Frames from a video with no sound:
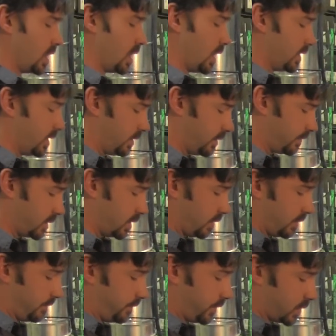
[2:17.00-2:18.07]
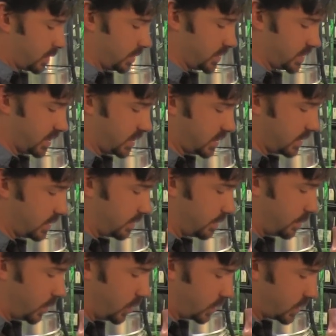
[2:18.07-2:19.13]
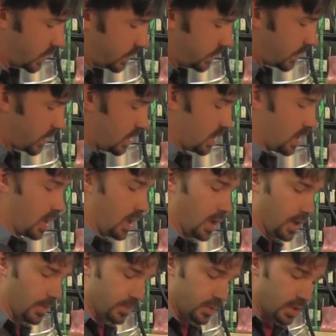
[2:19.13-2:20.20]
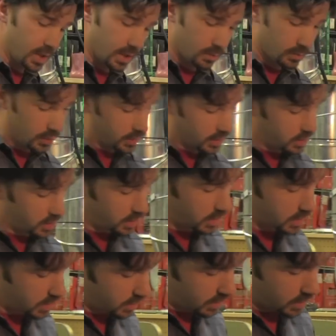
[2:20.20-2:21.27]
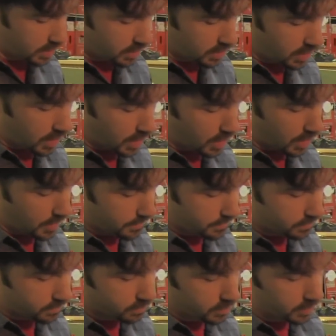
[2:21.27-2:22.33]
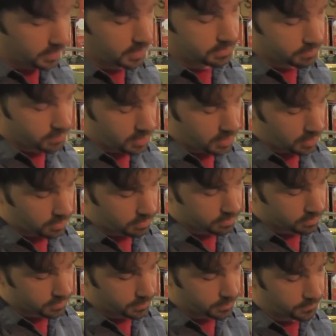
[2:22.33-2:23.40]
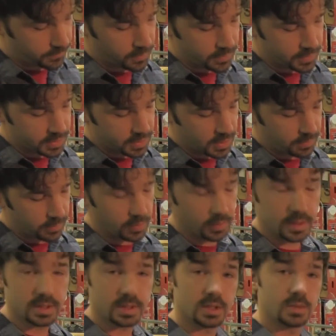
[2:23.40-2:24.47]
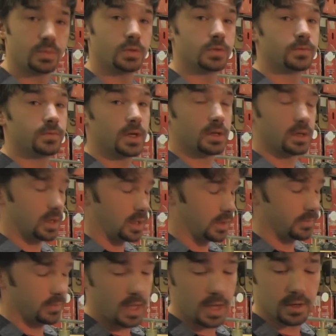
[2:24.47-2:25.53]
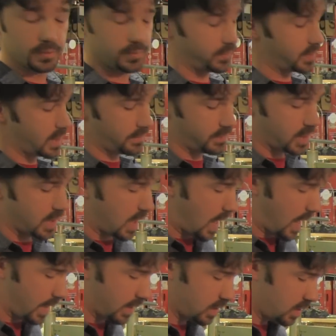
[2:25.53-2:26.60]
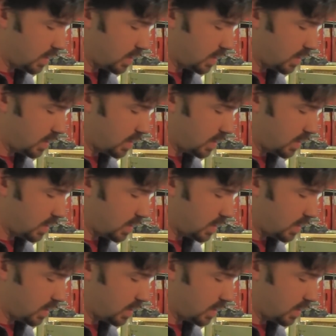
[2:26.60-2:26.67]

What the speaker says: and then the foot goes into the boot. You get a really good, the performance capabilities of this boot's liner is very high.